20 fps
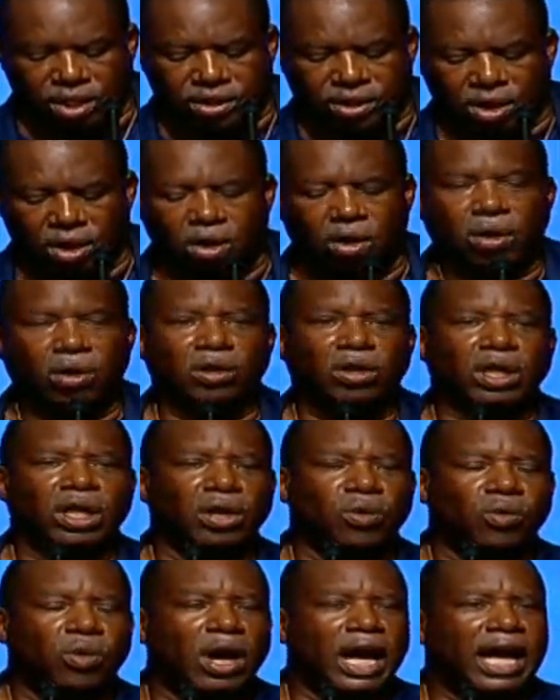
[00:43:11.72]
The
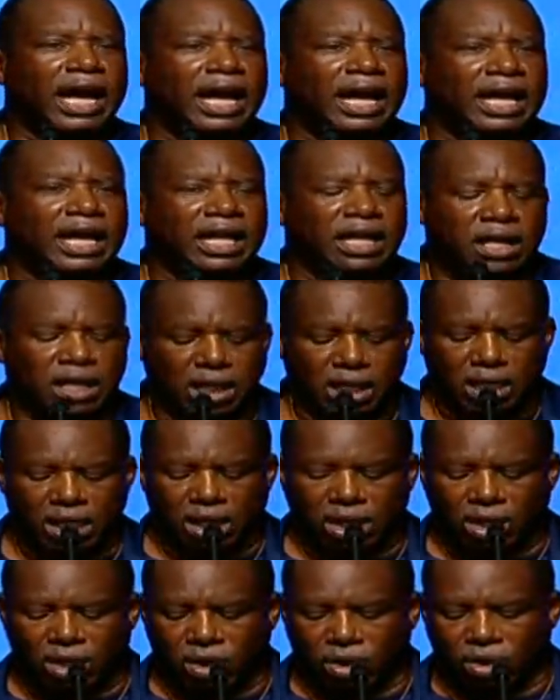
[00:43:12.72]
only way
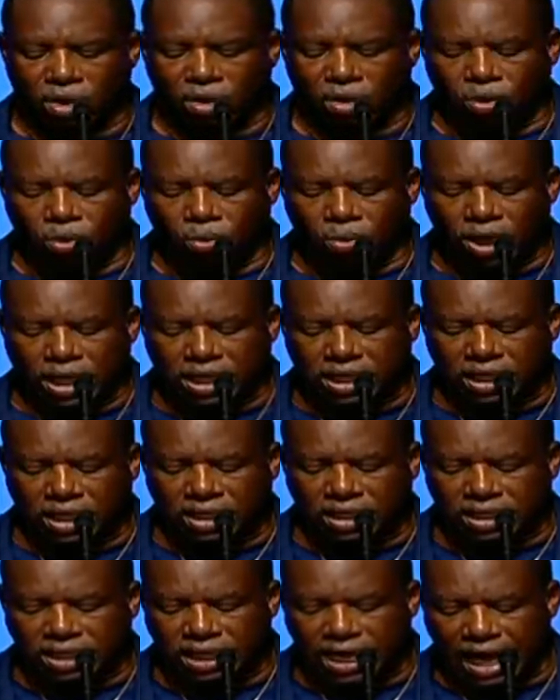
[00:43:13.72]
we
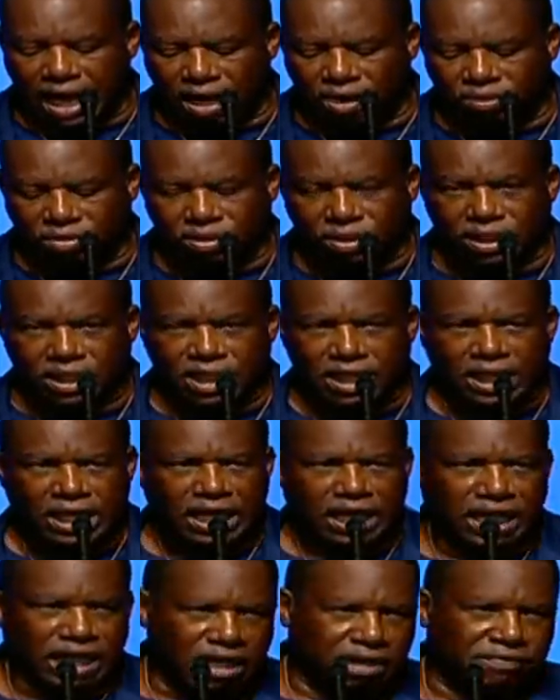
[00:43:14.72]
can count
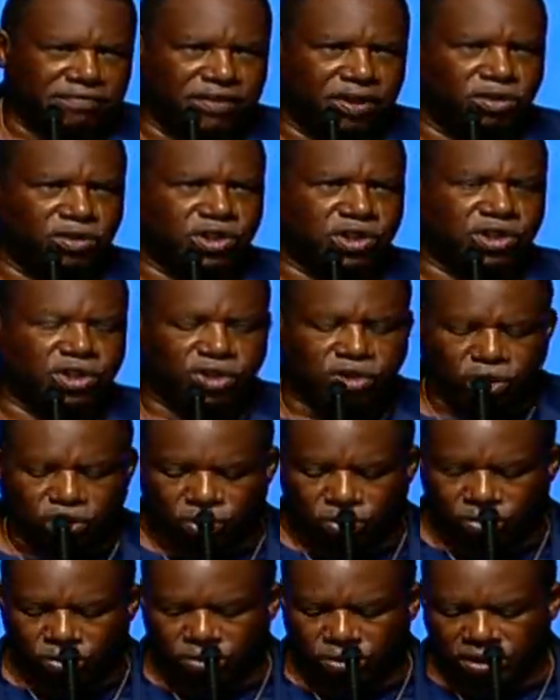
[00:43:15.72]
in verse
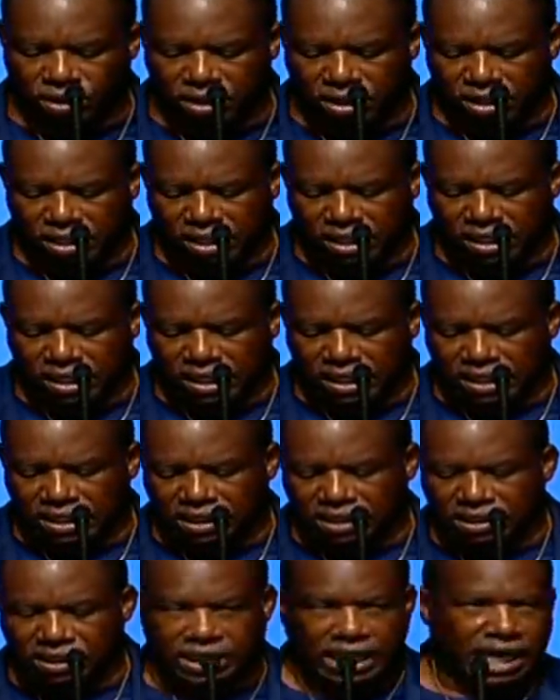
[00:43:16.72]
2,
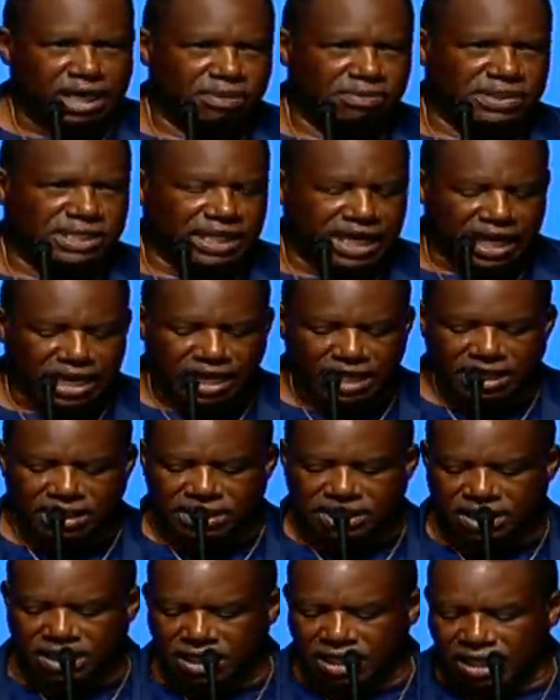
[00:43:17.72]
James
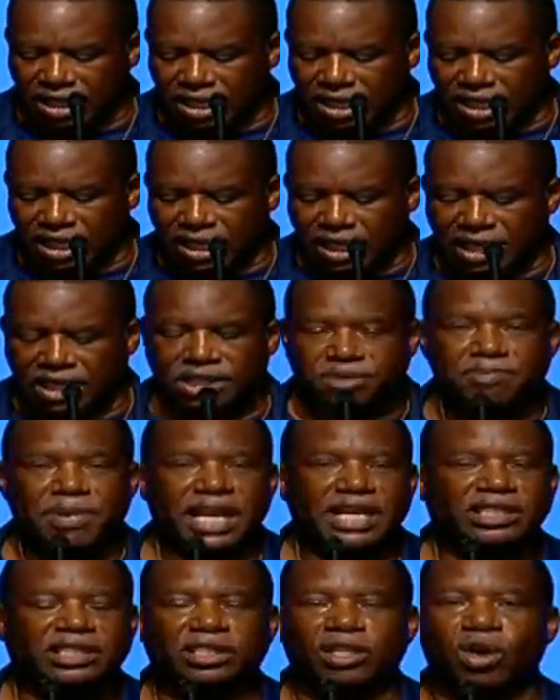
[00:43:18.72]
says, is
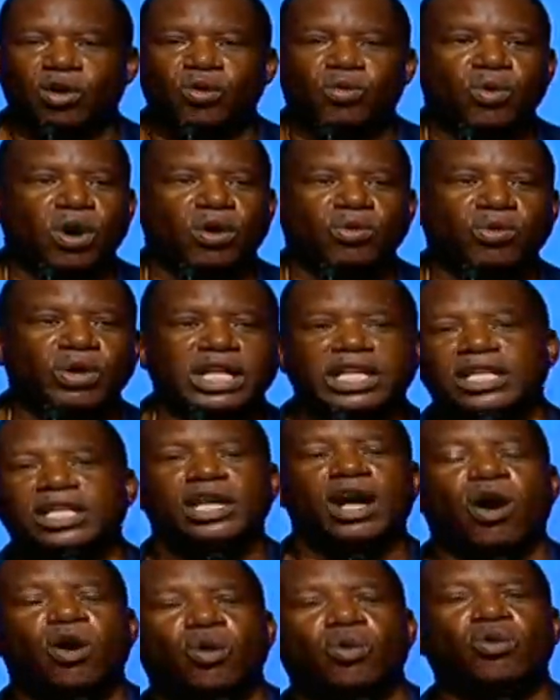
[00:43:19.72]
based on what we
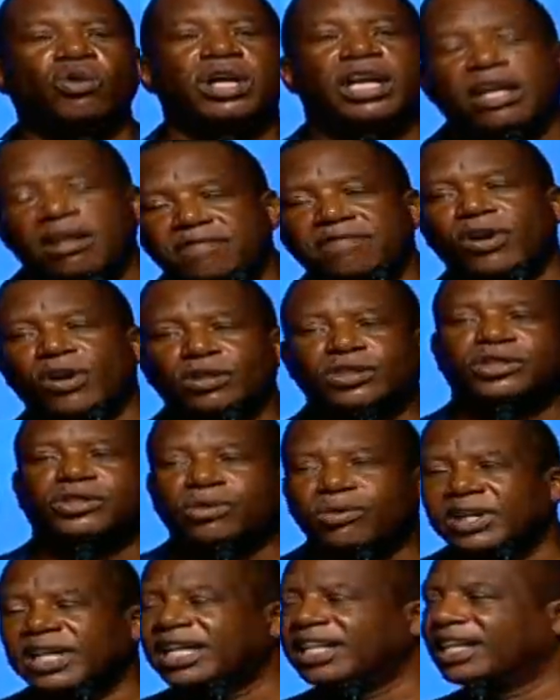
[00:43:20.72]
know in verse
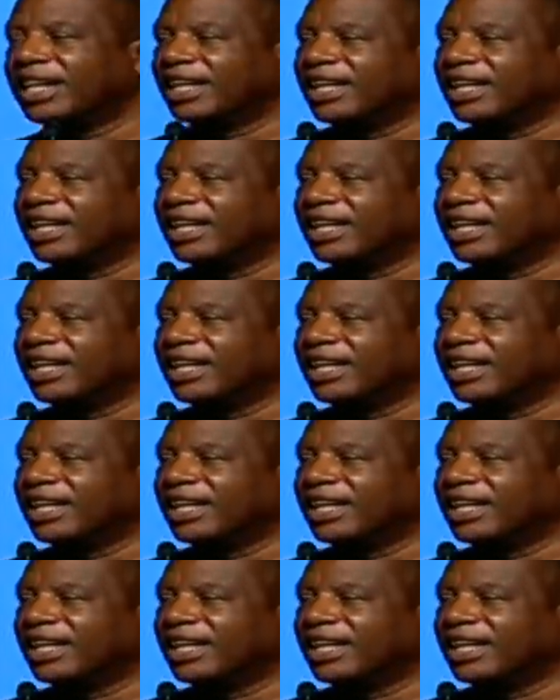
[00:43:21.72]
3.